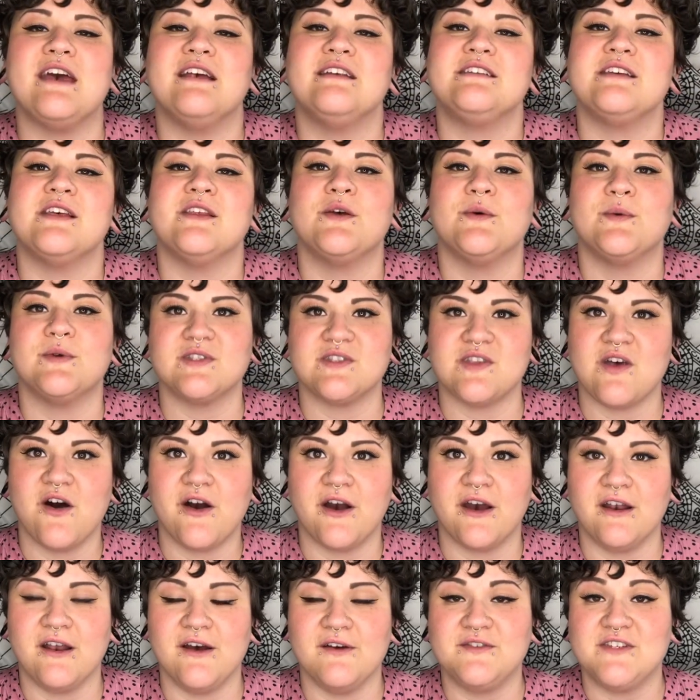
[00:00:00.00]
until it was
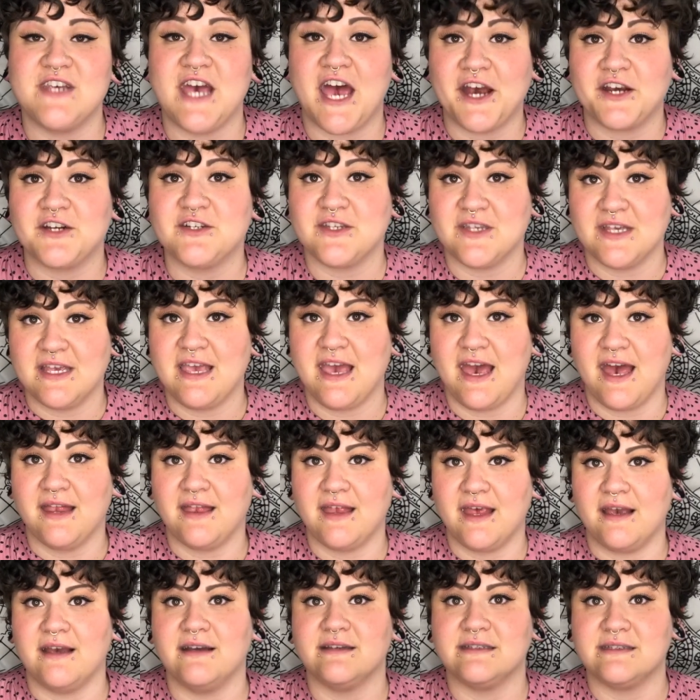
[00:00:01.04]
long enough to actually get
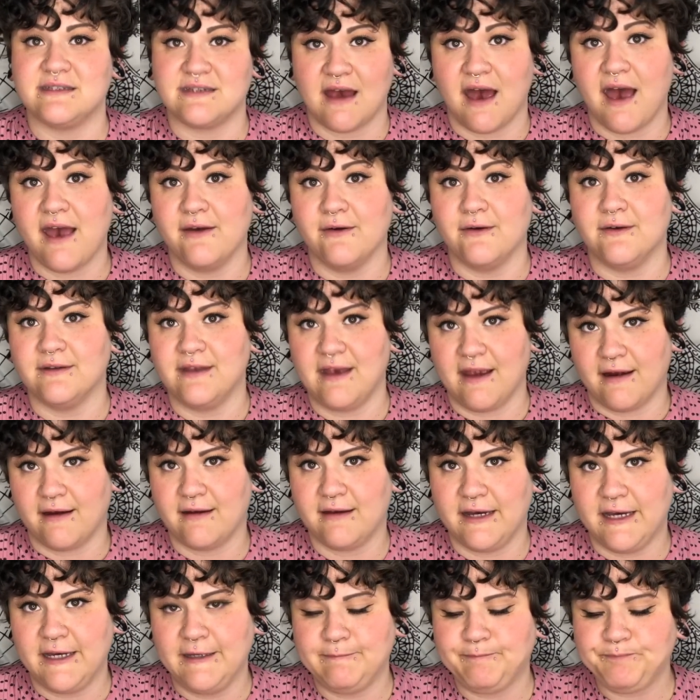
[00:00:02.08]
like a styled
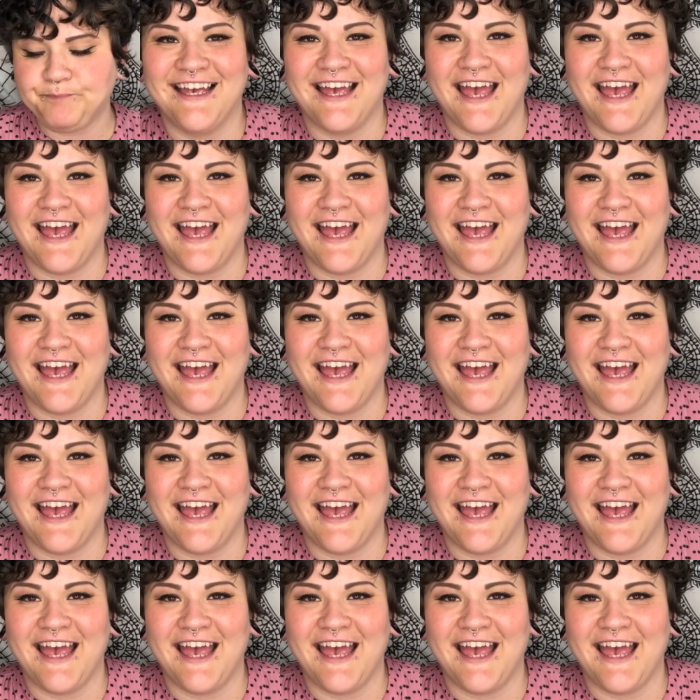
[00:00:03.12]
haircut.